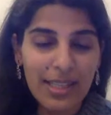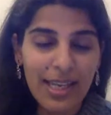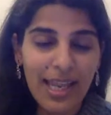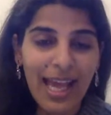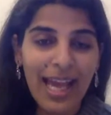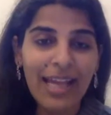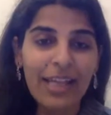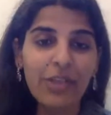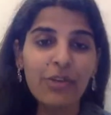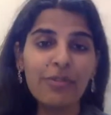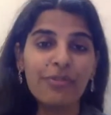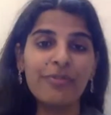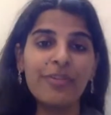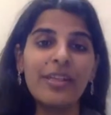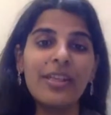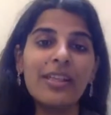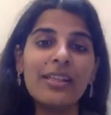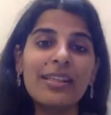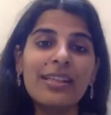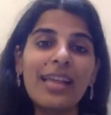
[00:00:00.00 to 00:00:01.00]
lack, you
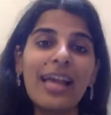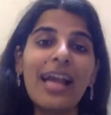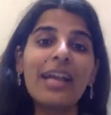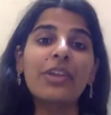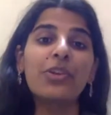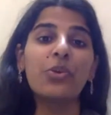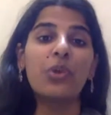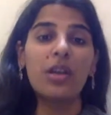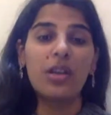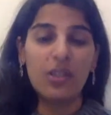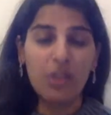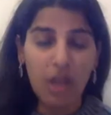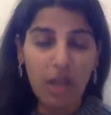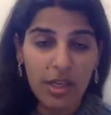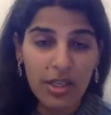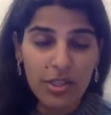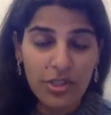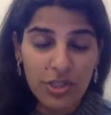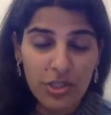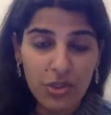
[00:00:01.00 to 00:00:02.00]
feel the lack, you
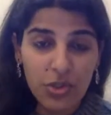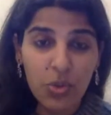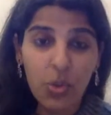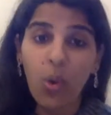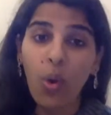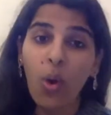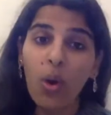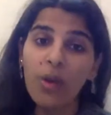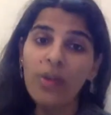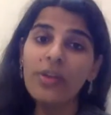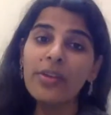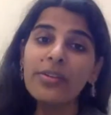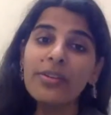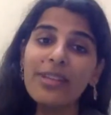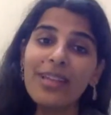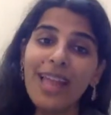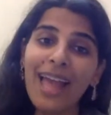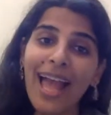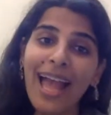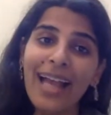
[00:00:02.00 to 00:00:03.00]
acknowledge it, you honor the
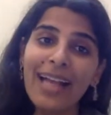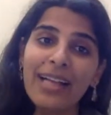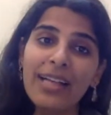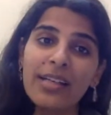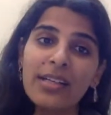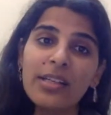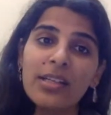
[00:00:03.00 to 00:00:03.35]
lack,